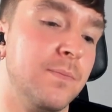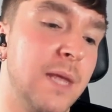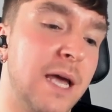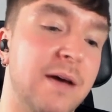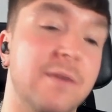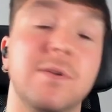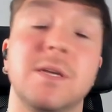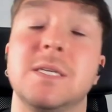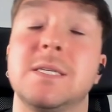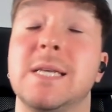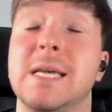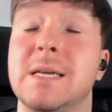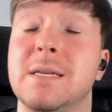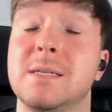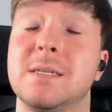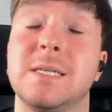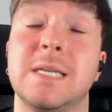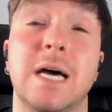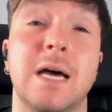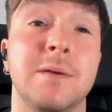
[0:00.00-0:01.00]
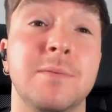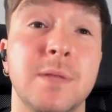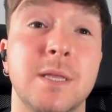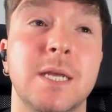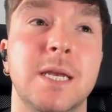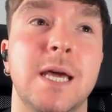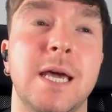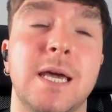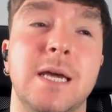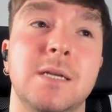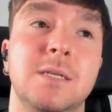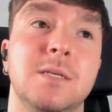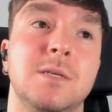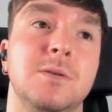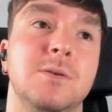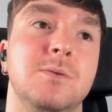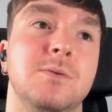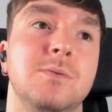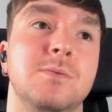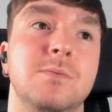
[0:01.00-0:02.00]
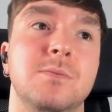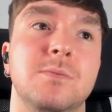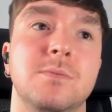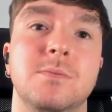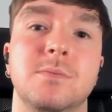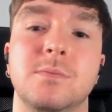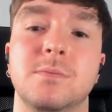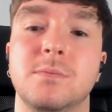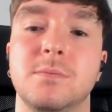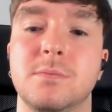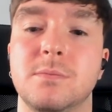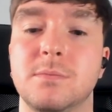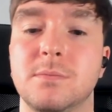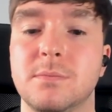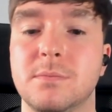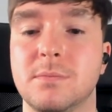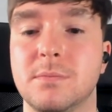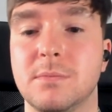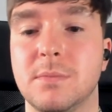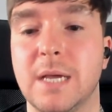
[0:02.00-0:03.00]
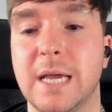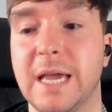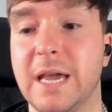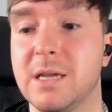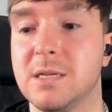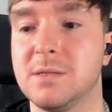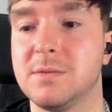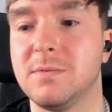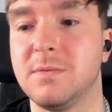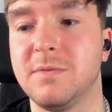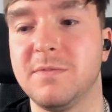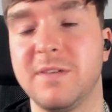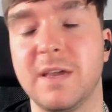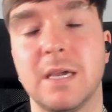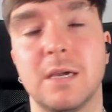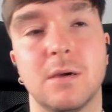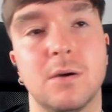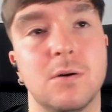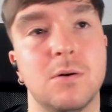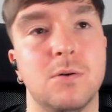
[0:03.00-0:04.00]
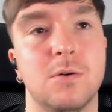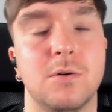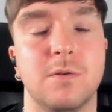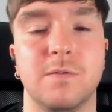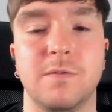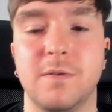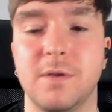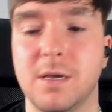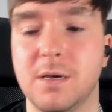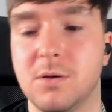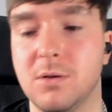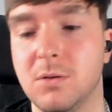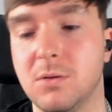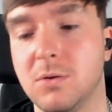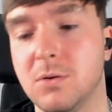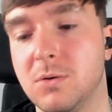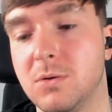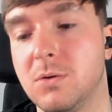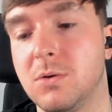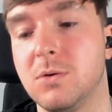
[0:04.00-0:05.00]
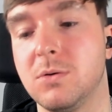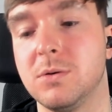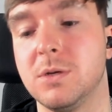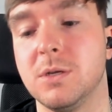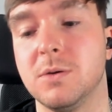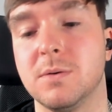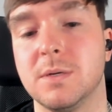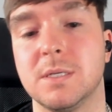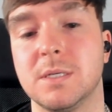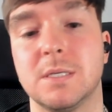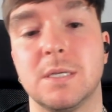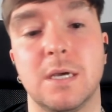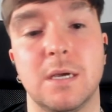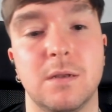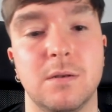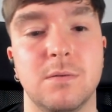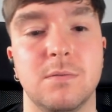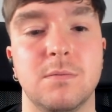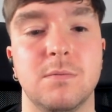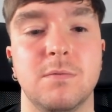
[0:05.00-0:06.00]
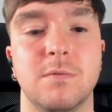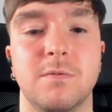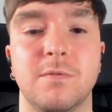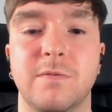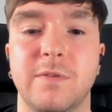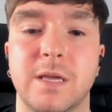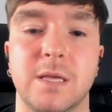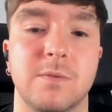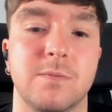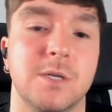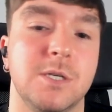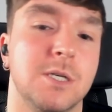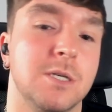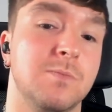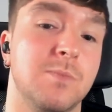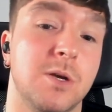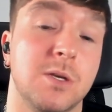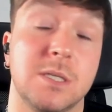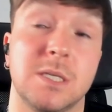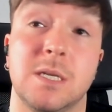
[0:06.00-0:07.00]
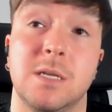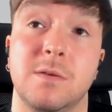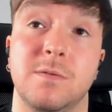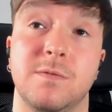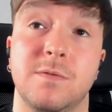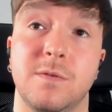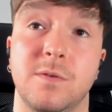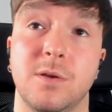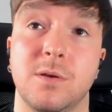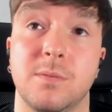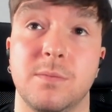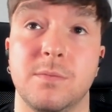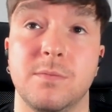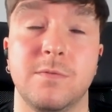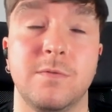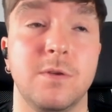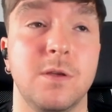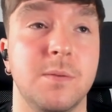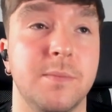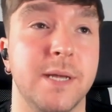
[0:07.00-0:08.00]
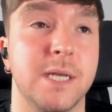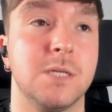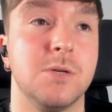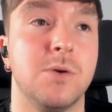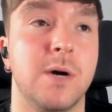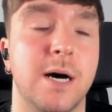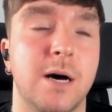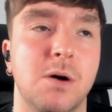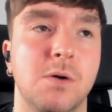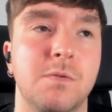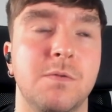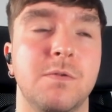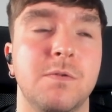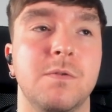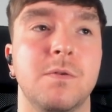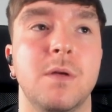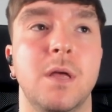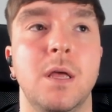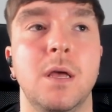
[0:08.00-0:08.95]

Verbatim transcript: have a set time in the day to I guess, think or feel or, or do a certain thing which is positive for your for your mental health.